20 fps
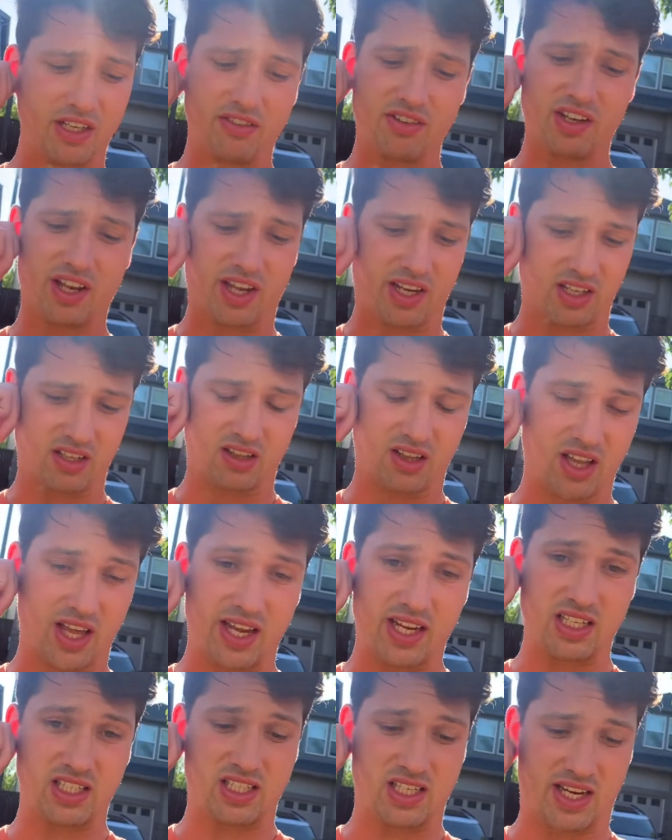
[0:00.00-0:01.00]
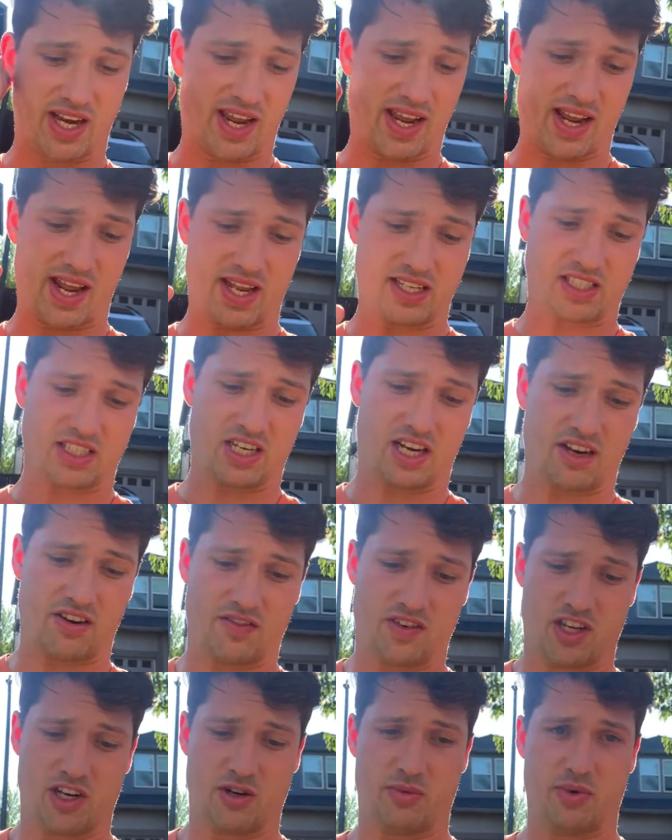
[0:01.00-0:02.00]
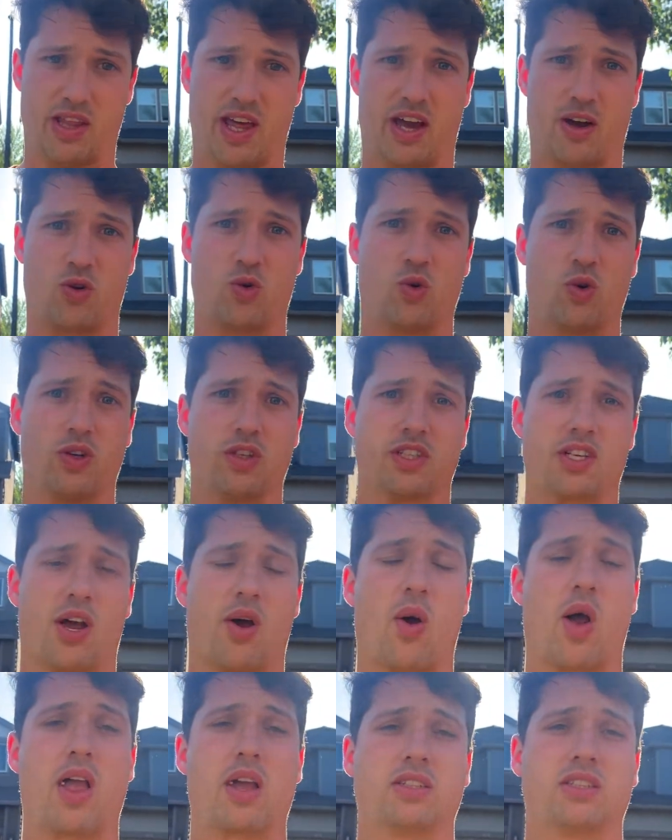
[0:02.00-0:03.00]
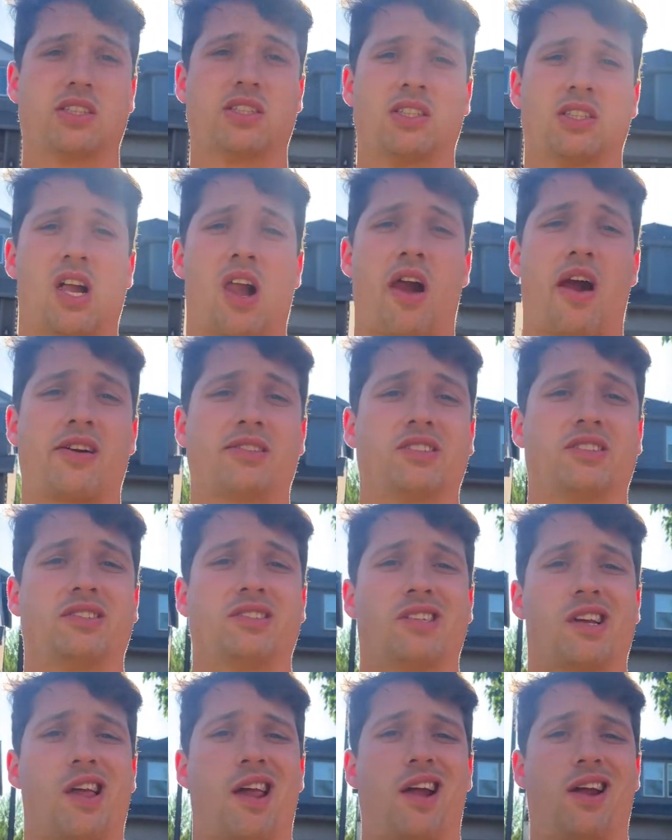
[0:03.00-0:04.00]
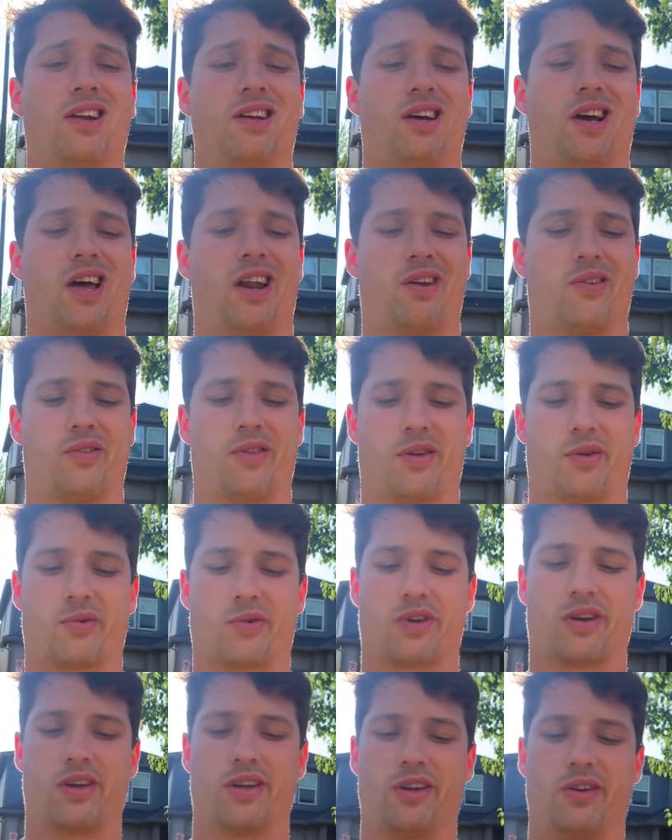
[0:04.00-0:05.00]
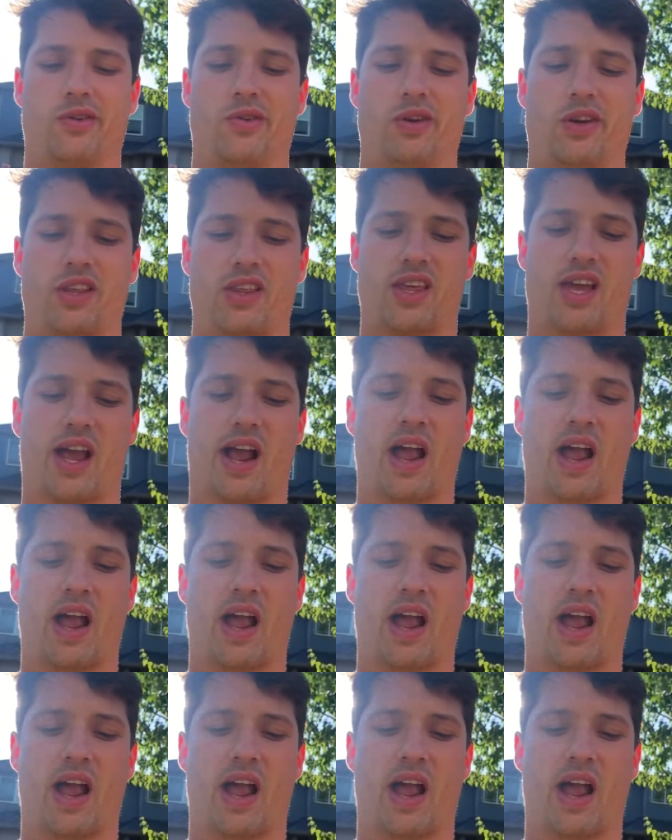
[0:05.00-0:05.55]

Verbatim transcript: Even like late tonight, it's not even going to be that cool. So I don't think we're going to do anything.